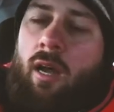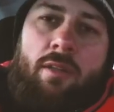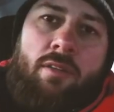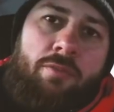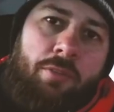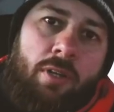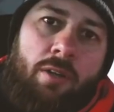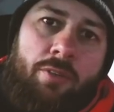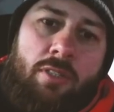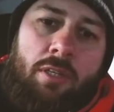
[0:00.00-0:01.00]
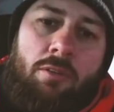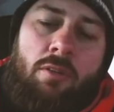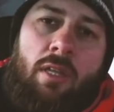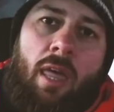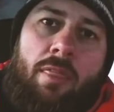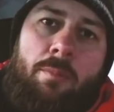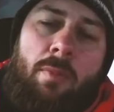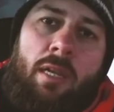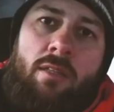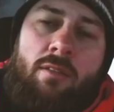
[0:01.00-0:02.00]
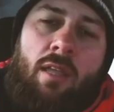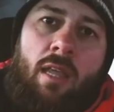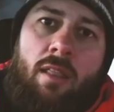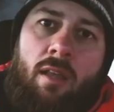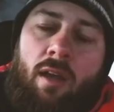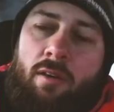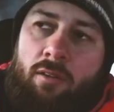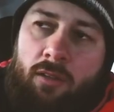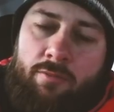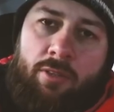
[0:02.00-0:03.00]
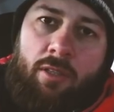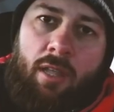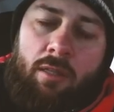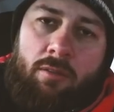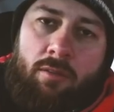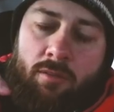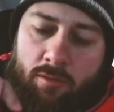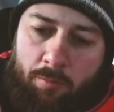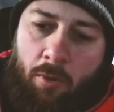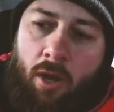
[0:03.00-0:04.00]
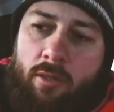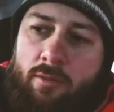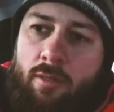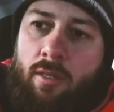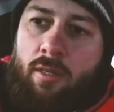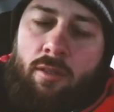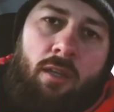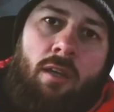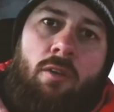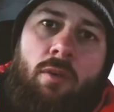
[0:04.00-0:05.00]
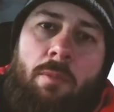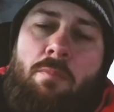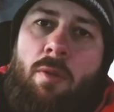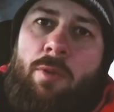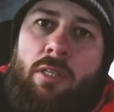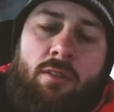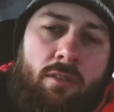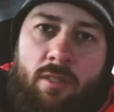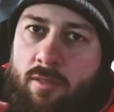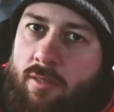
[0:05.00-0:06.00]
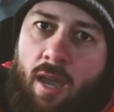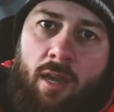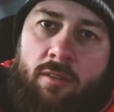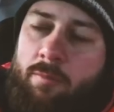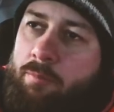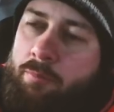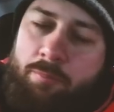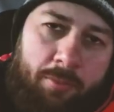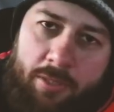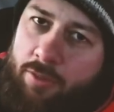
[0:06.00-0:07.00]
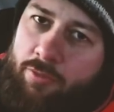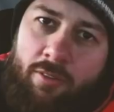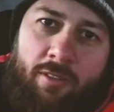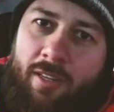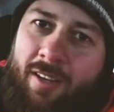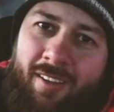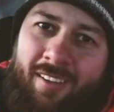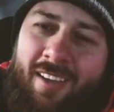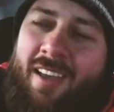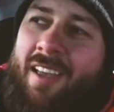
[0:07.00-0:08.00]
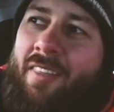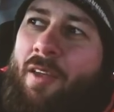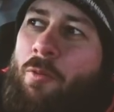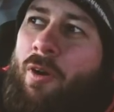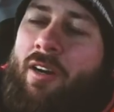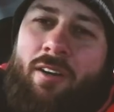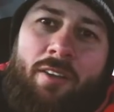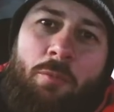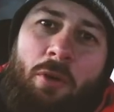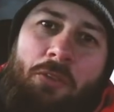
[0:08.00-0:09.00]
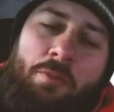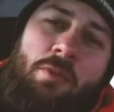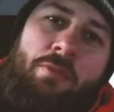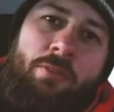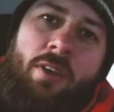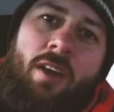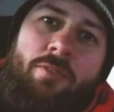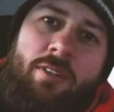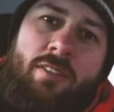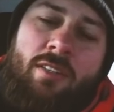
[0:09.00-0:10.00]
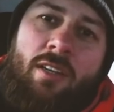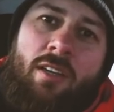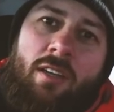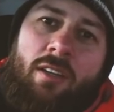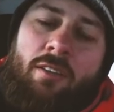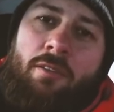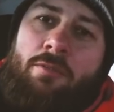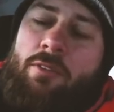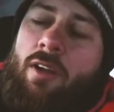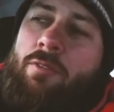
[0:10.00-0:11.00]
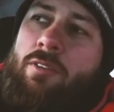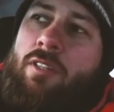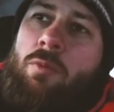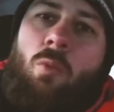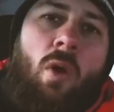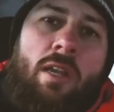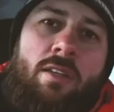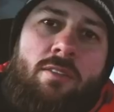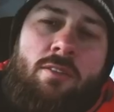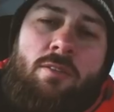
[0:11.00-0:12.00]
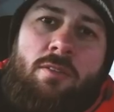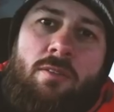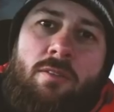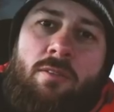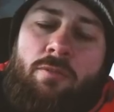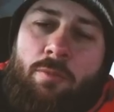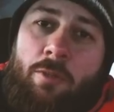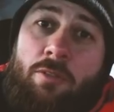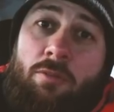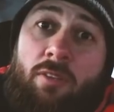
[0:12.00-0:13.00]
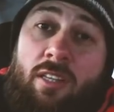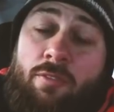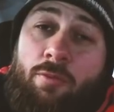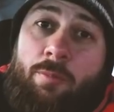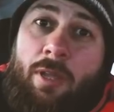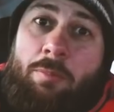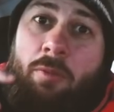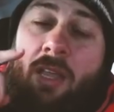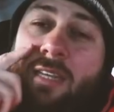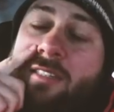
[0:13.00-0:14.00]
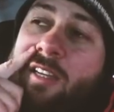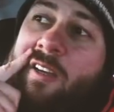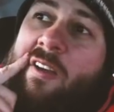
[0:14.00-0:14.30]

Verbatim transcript: other photographers are doing, and the minute they are leaving that spot, they go and mimic the exact position. There were, there were three photographers, three photographers that waited to, for me to leave from that place.